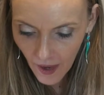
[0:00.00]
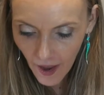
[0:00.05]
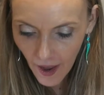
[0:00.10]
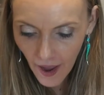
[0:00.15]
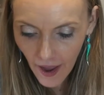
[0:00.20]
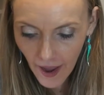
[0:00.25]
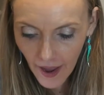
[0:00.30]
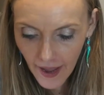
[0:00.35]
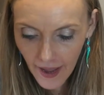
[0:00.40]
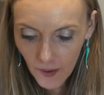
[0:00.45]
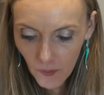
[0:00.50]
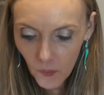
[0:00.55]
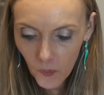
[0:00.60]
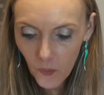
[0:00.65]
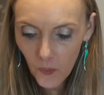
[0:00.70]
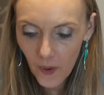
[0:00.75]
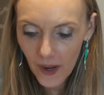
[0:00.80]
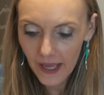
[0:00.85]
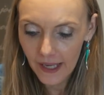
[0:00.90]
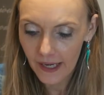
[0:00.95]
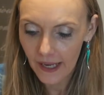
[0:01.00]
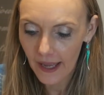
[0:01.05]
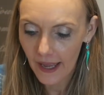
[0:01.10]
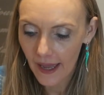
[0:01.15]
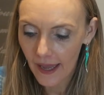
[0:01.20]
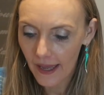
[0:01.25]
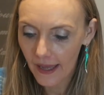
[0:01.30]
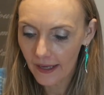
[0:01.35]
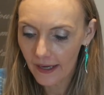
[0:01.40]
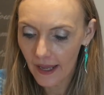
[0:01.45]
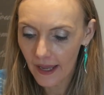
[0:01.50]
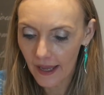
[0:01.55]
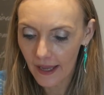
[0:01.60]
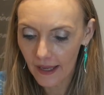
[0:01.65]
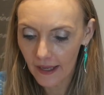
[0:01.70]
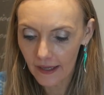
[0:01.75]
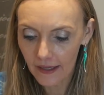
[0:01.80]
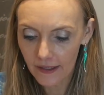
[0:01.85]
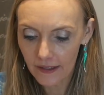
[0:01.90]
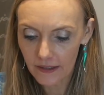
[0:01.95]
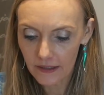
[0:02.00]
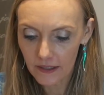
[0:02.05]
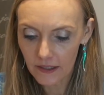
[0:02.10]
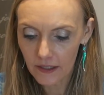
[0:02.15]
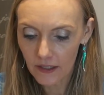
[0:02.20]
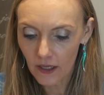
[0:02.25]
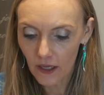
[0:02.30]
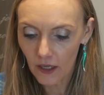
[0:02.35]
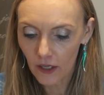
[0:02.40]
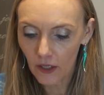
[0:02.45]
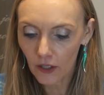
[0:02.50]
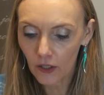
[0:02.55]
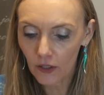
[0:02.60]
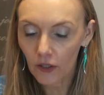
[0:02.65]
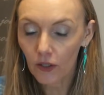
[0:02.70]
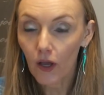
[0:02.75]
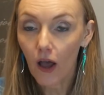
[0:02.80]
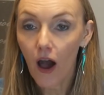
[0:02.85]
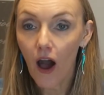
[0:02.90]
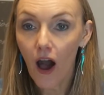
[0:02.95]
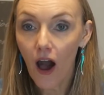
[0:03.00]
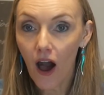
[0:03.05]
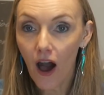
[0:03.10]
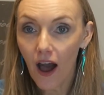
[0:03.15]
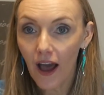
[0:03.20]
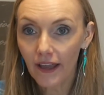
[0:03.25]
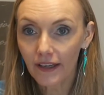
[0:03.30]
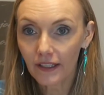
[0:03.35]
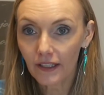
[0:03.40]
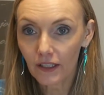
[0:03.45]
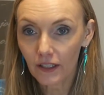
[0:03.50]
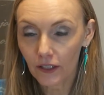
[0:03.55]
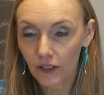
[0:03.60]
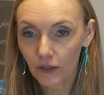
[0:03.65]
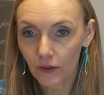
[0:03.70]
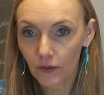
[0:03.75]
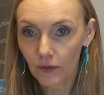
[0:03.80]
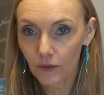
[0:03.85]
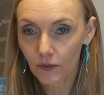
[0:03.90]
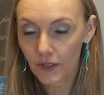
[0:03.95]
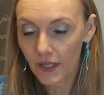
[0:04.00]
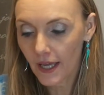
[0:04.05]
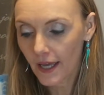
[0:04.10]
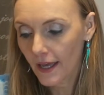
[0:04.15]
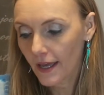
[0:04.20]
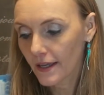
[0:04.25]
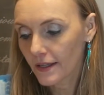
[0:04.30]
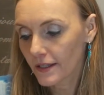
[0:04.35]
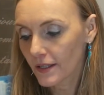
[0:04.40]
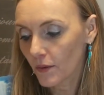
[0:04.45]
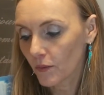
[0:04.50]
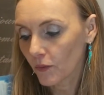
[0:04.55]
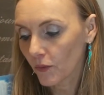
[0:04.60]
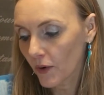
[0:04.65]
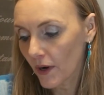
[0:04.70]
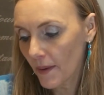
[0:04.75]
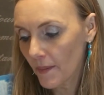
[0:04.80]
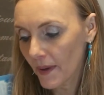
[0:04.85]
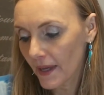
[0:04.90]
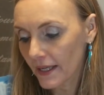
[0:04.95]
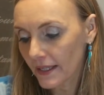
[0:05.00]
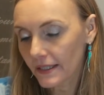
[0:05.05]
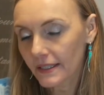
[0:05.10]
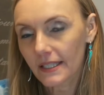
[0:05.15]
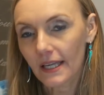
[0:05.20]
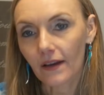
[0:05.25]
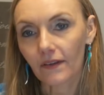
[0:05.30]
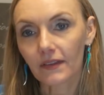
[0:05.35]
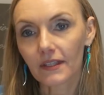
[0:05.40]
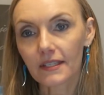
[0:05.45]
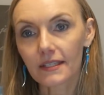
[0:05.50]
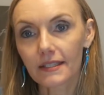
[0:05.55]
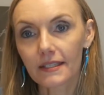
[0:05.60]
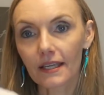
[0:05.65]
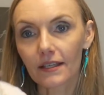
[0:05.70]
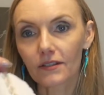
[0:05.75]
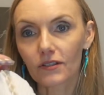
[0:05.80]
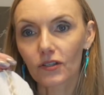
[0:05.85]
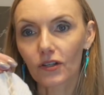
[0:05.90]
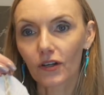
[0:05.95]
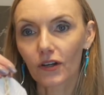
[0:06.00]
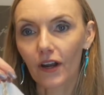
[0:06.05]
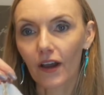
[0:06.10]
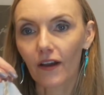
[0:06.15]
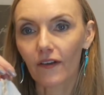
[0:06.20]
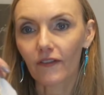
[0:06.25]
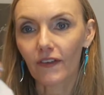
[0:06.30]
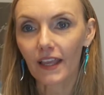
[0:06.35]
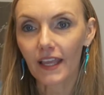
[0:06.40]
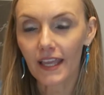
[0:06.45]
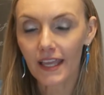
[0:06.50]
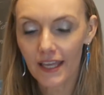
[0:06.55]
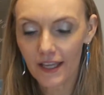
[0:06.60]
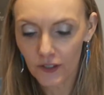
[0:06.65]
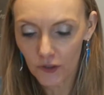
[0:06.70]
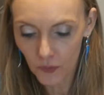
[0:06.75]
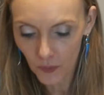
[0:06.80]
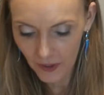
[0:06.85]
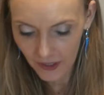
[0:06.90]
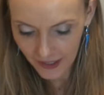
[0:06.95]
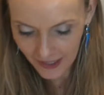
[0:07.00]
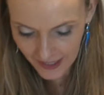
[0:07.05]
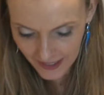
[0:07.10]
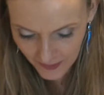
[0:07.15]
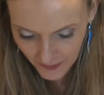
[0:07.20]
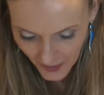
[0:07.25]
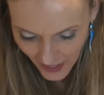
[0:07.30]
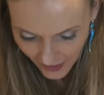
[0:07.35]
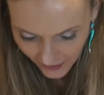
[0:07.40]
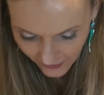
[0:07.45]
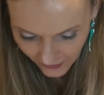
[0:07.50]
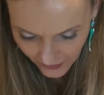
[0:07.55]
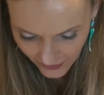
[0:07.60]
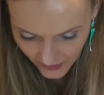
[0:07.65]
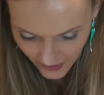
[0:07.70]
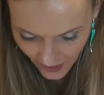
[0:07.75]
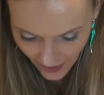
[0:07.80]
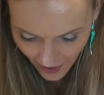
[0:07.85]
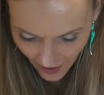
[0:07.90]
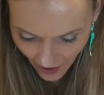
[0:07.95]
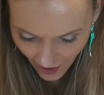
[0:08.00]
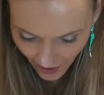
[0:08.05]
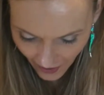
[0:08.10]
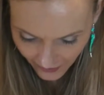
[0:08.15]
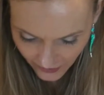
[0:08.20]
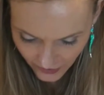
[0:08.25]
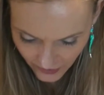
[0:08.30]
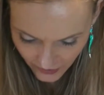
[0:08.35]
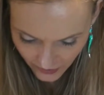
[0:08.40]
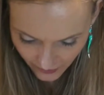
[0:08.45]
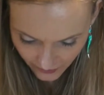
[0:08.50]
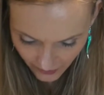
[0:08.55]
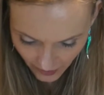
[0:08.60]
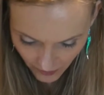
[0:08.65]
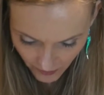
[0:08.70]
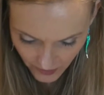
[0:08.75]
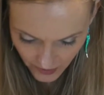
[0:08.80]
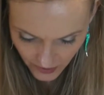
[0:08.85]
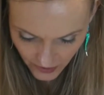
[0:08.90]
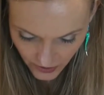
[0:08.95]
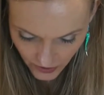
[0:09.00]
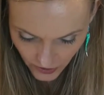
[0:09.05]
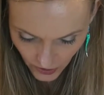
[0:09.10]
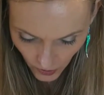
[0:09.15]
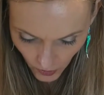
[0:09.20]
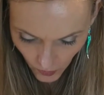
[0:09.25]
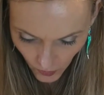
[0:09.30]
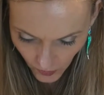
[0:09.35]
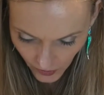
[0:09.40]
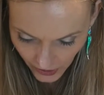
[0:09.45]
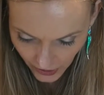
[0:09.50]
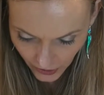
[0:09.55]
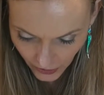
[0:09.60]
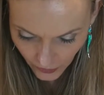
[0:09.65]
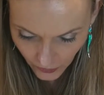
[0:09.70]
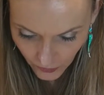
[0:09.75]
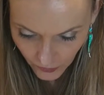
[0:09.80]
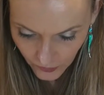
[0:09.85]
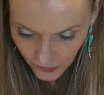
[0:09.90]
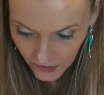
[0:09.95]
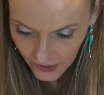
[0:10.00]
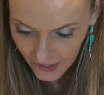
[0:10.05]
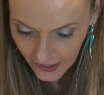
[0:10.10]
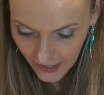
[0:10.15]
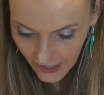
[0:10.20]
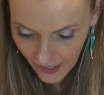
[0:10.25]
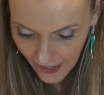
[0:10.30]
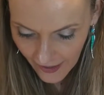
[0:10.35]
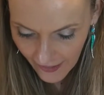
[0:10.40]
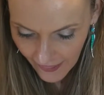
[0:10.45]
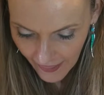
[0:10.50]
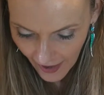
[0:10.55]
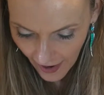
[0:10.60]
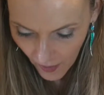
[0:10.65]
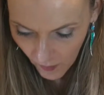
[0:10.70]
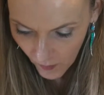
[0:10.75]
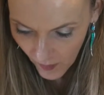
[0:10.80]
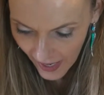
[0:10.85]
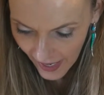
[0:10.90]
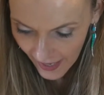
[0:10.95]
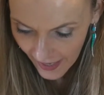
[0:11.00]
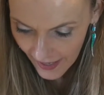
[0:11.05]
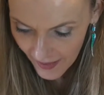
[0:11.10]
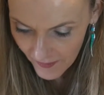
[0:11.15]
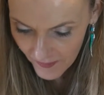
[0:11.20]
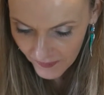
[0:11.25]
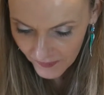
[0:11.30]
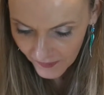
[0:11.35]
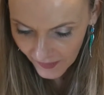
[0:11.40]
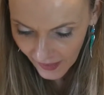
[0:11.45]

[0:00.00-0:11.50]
I went ahead and hot glued some ribbon down the center of each one of these petals. I just thought that was so cute that way.